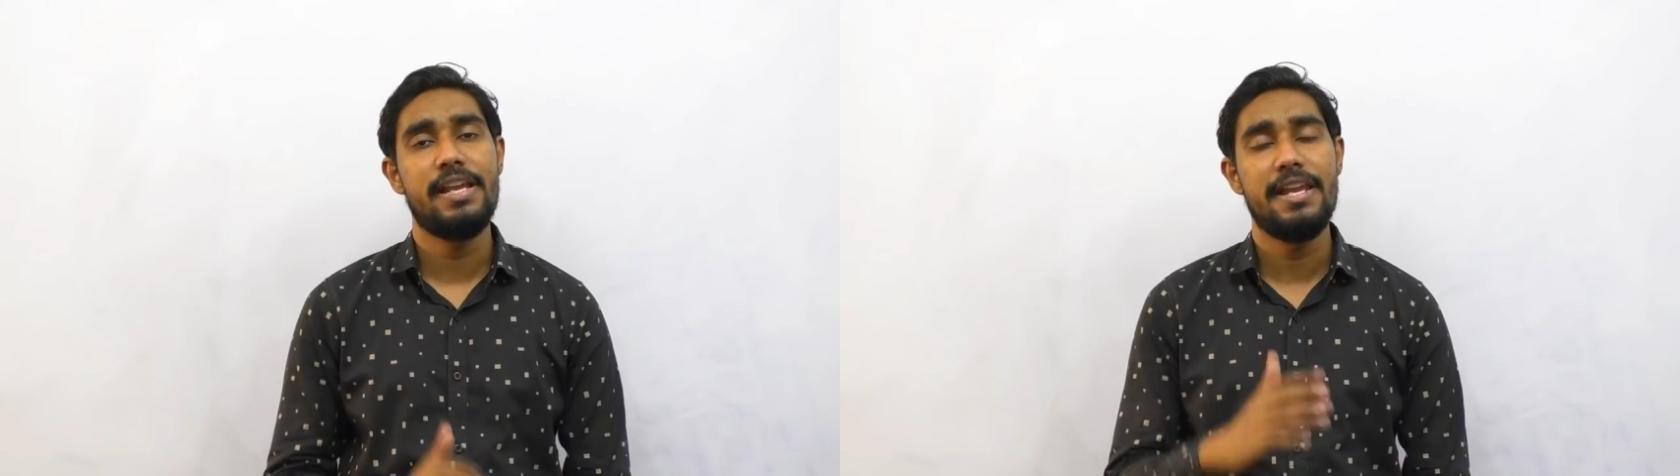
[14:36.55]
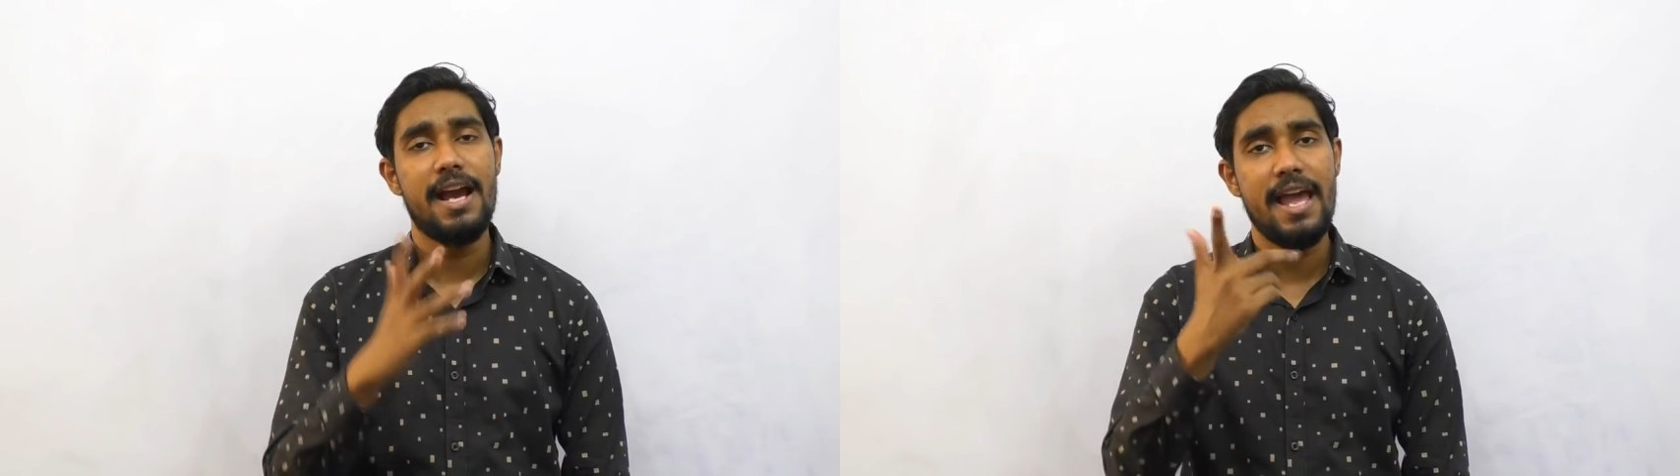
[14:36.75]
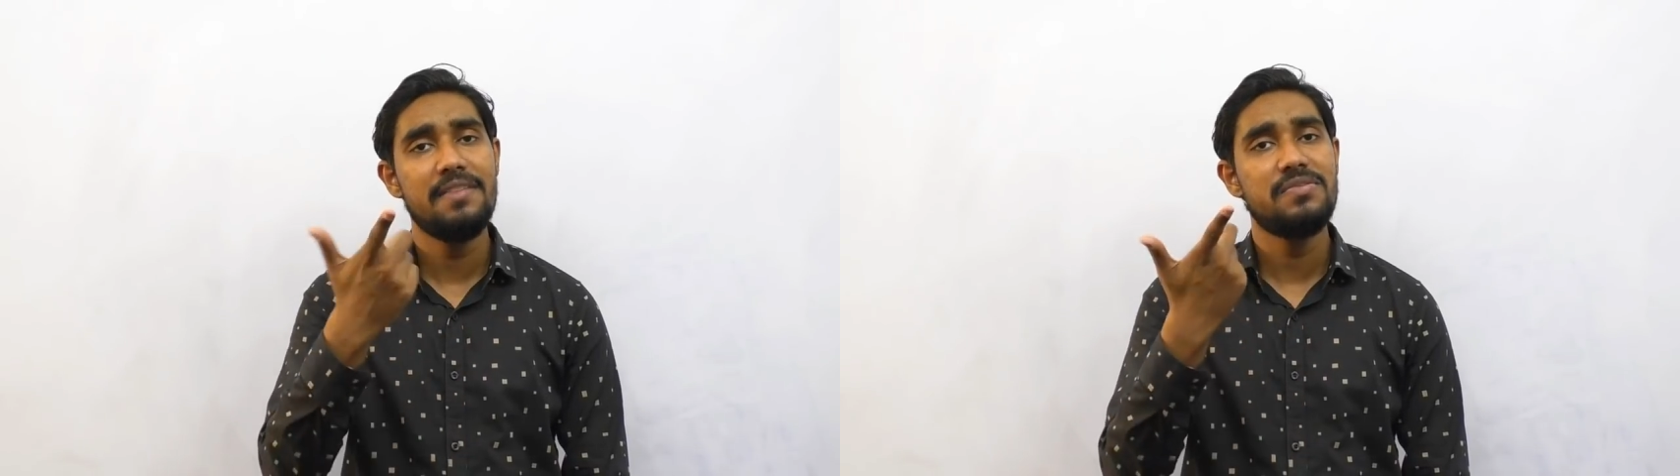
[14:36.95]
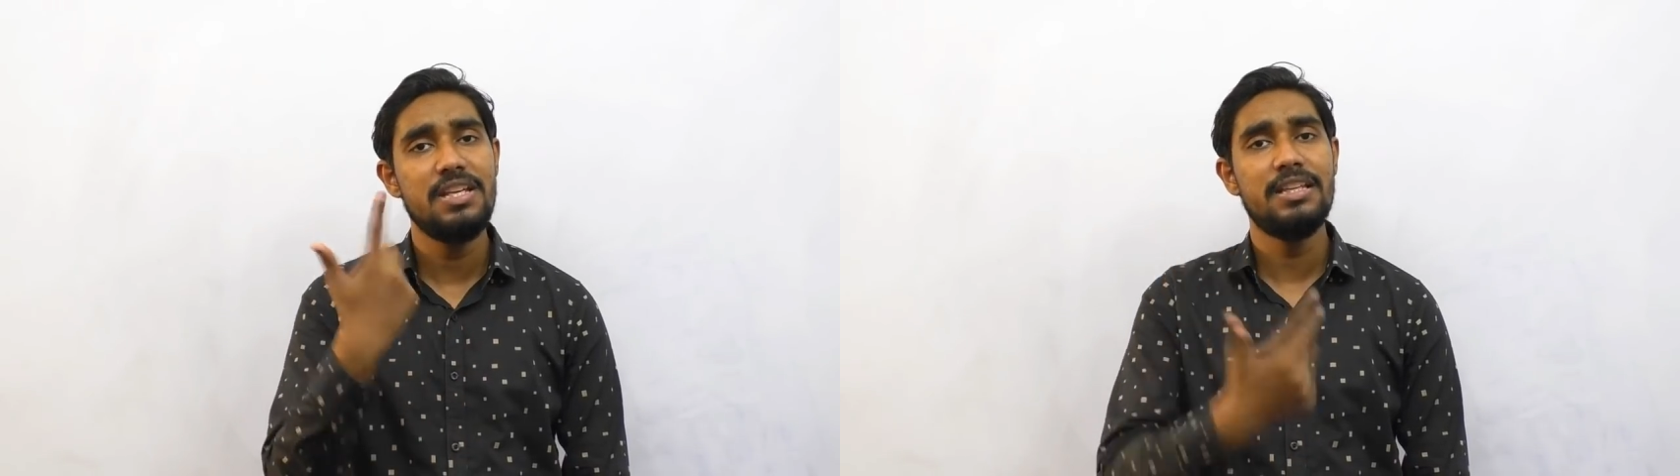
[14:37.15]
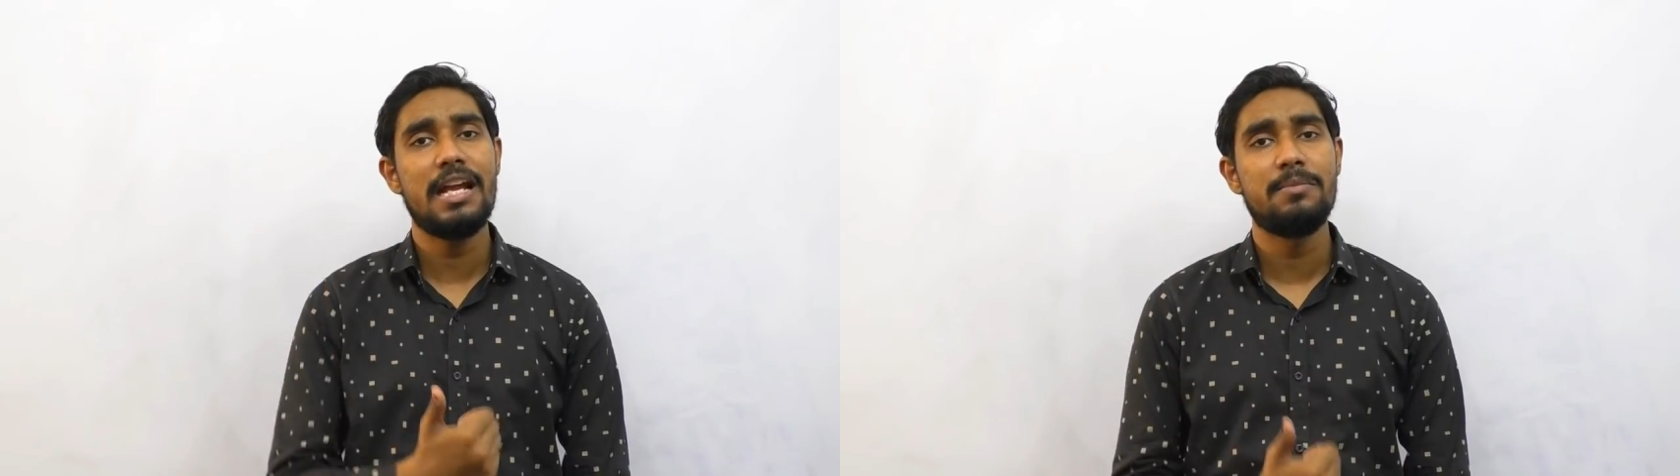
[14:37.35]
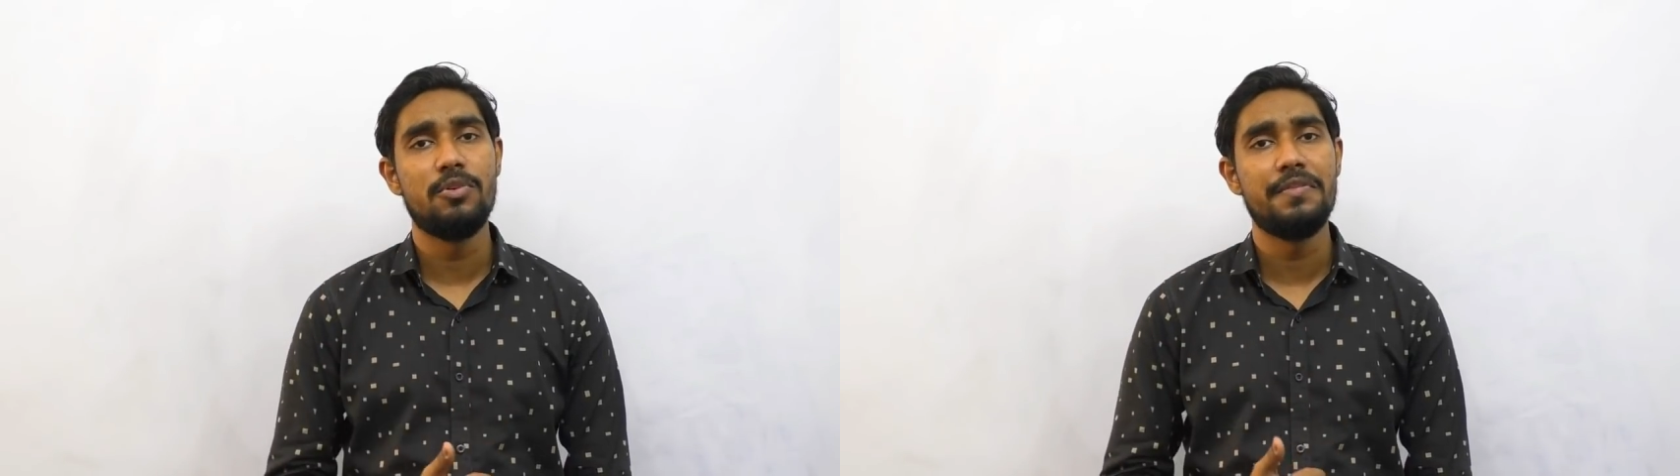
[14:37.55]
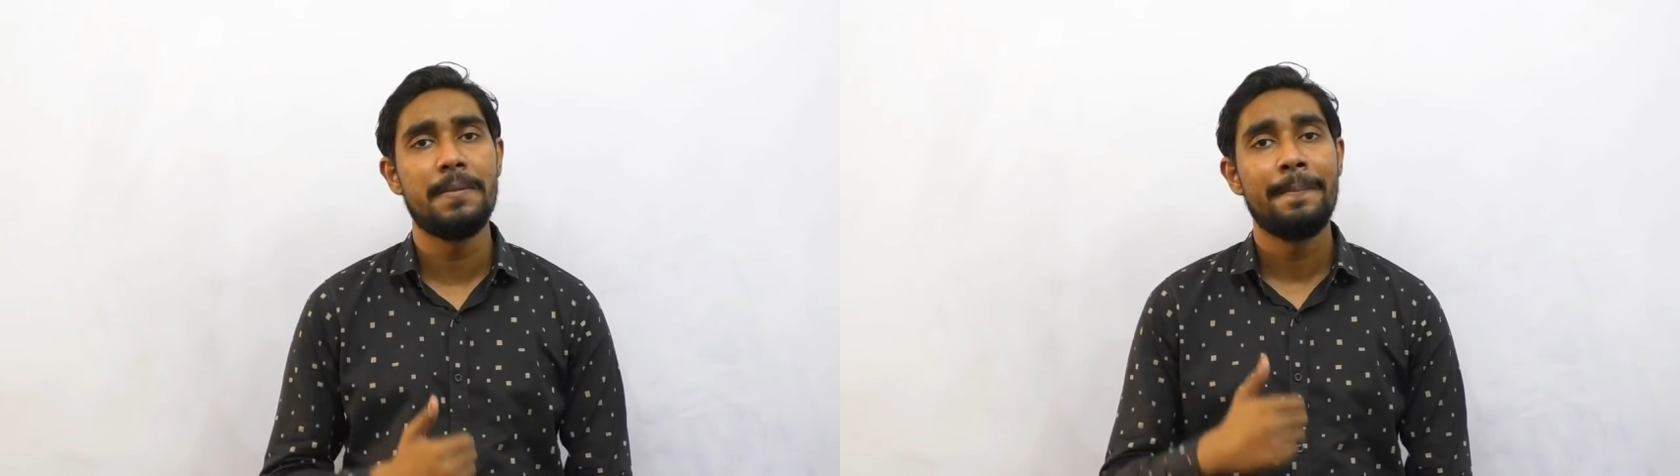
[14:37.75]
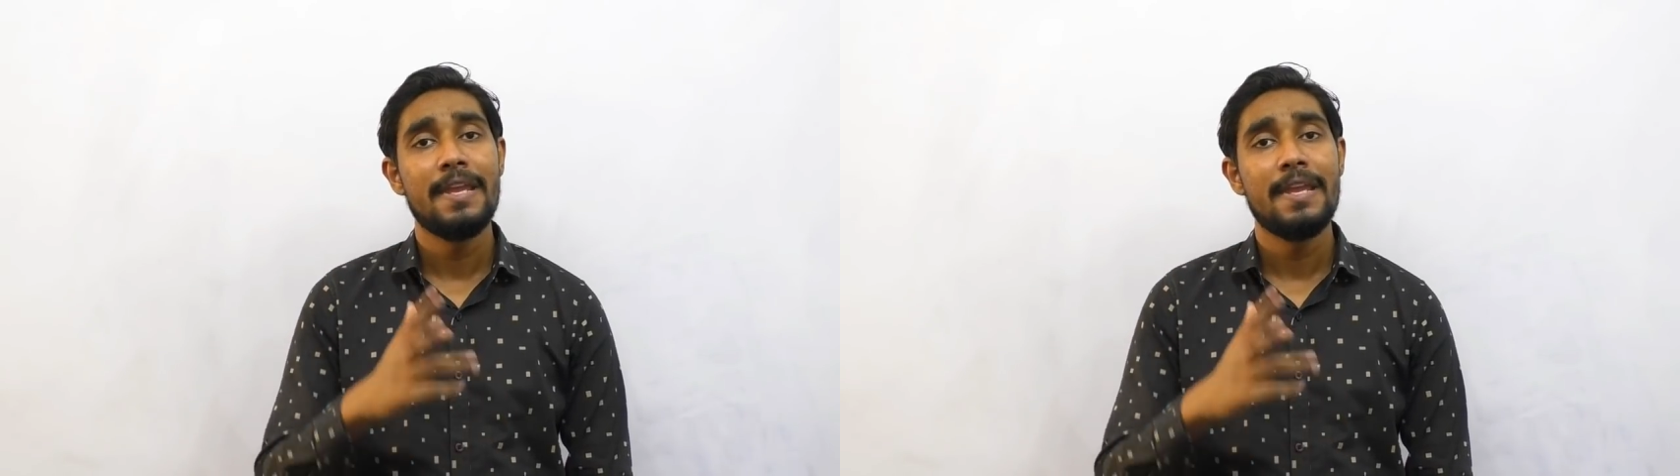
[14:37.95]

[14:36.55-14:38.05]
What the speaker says: killing. I have seen that movie.